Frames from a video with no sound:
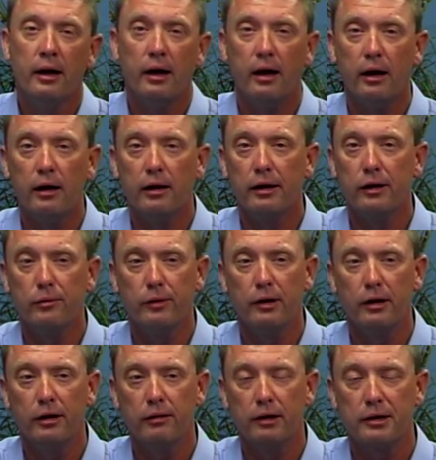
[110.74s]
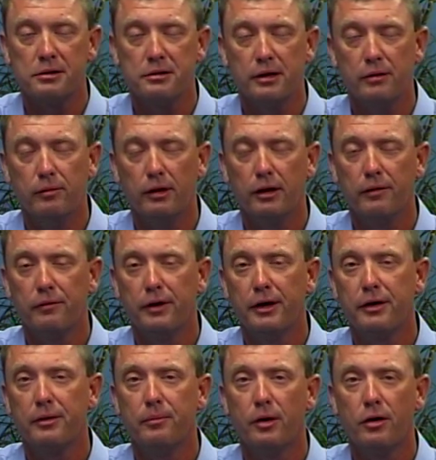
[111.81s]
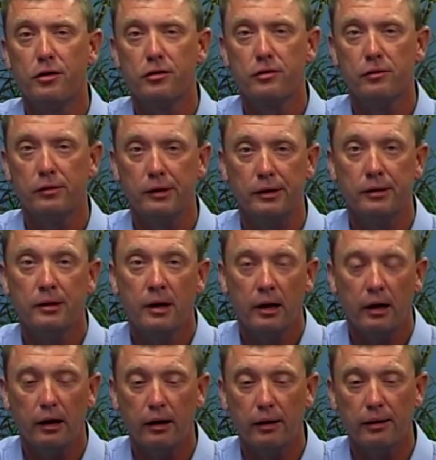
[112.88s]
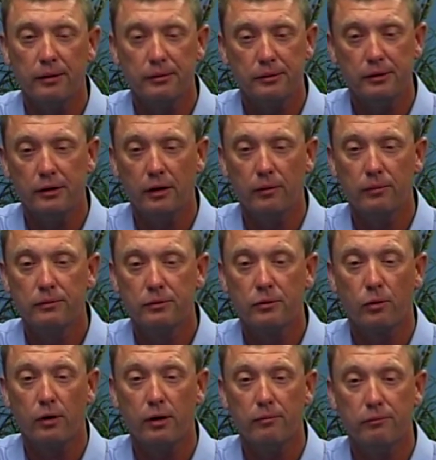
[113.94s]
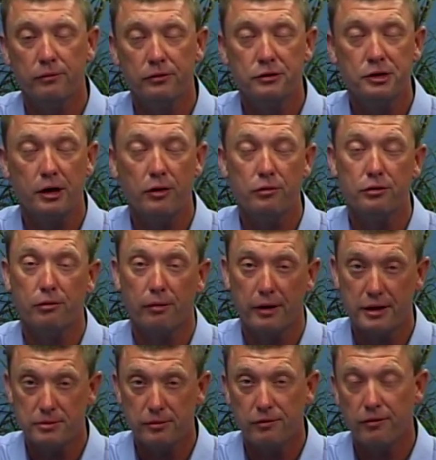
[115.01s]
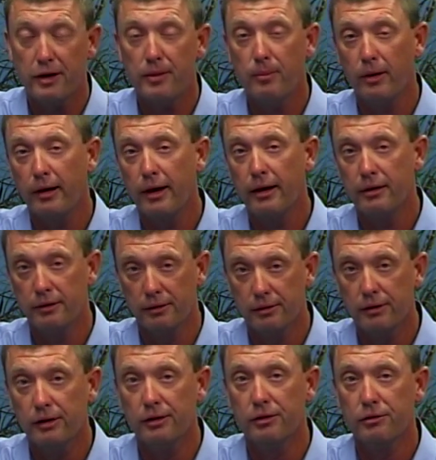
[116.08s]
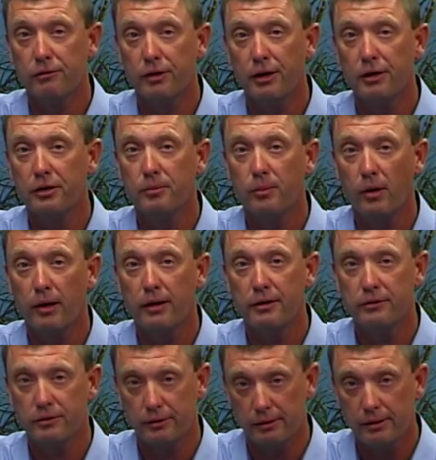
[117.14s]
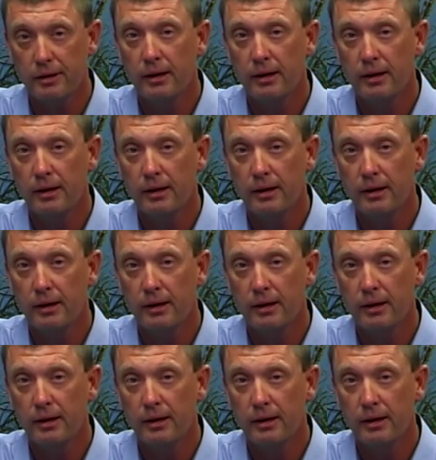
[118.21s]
and we live, like I said, we live there in Burnsville, and you know, it's where I chose to raise my family at, and it's a very good place. And